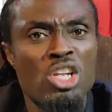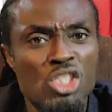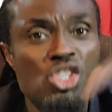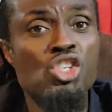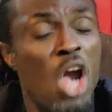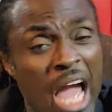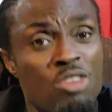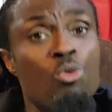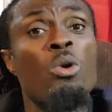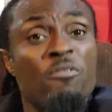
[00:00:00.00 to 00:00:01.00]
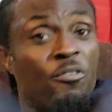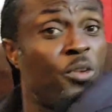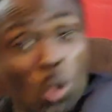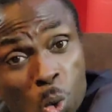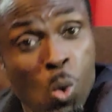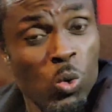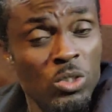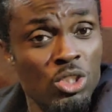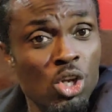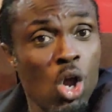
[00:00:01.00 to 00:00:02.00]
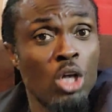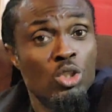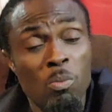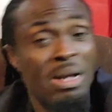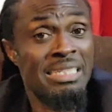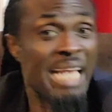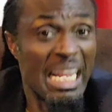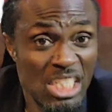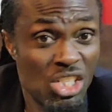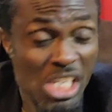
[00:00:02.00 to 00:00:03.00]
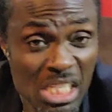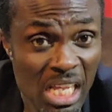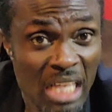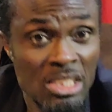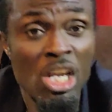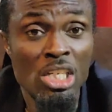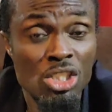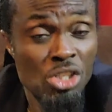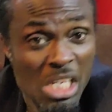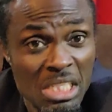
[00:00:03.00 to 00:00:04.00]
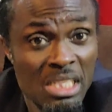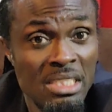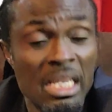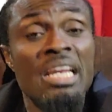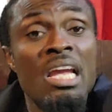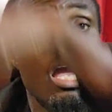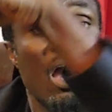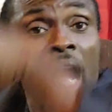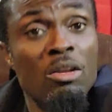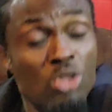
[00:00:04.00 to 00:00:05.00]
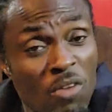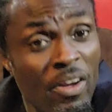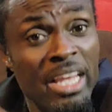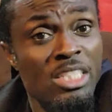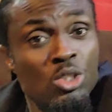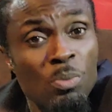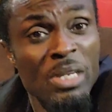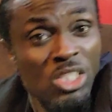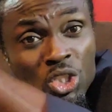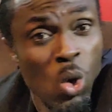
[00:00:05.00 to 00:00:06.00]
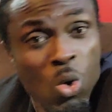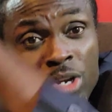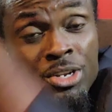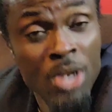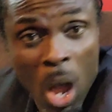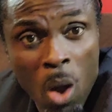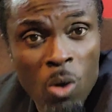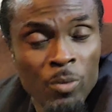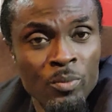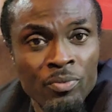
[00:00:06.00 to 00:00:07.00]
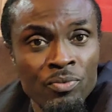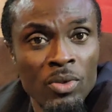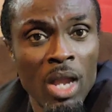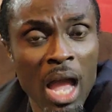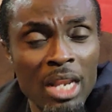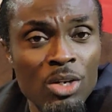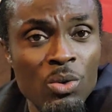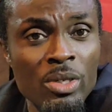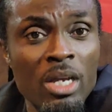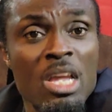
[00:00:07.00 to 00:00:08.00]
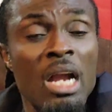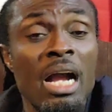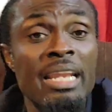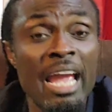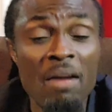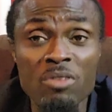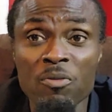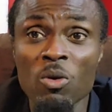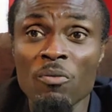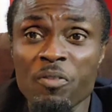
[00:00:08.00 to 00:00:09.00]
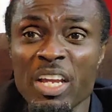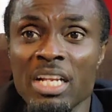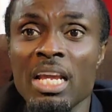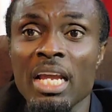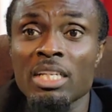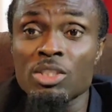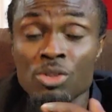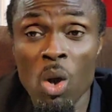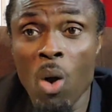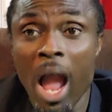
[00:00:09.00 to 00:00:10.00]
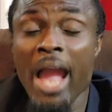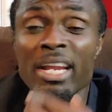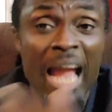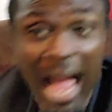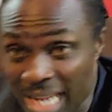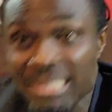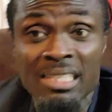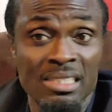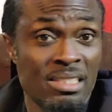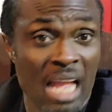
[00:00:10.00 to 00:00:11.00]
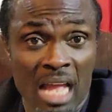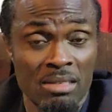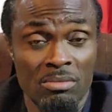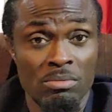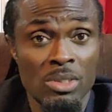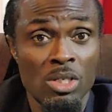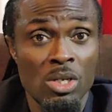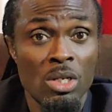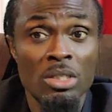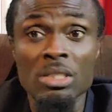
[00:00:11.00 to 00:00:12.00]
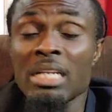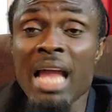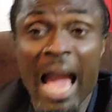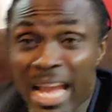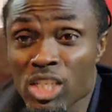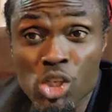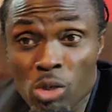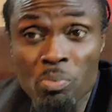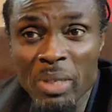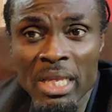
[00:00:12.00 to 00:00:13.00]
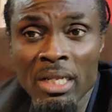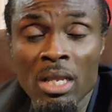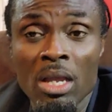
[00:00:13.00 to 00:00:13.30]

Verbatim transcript: John refused to baptize Jesus, Jesus said, suffer it to be so now. Hallelujah. God, I have to fulfill. No, I understand that I should be,